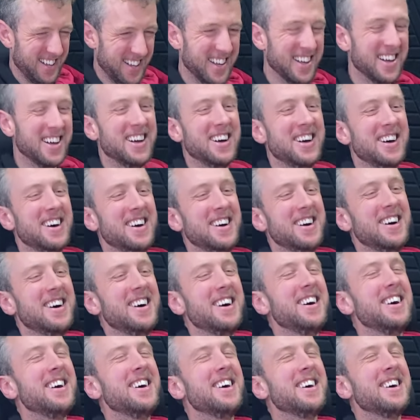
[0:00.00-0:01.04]

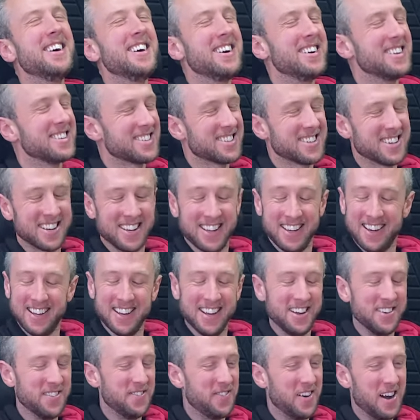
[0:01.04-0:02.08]
oh, it's great. I can see and
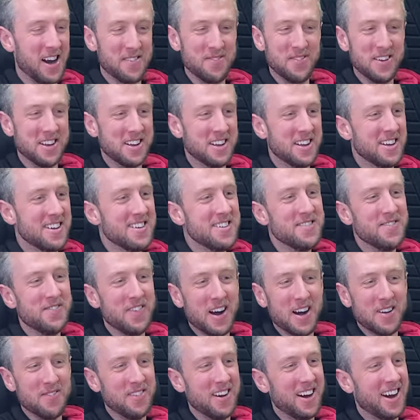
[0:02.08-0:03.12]
this going farming, downhill. I know,
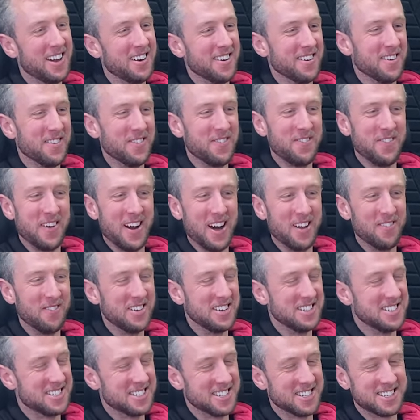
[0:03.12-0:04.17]
I to see this going
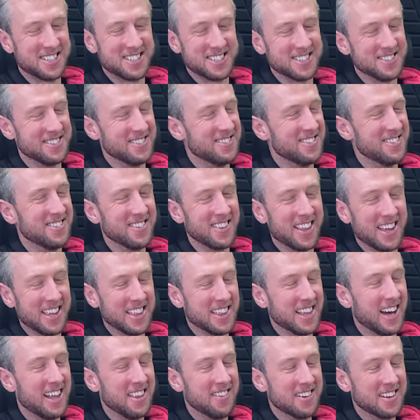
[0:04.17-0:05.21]
downhill just fast. so like
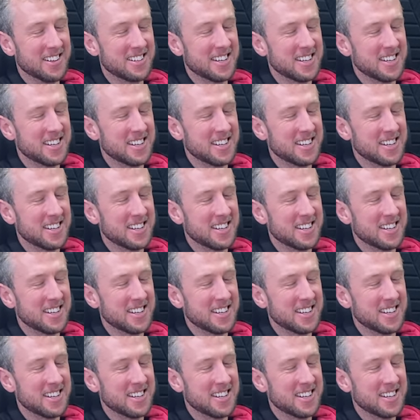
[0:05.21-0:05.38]
that, isn't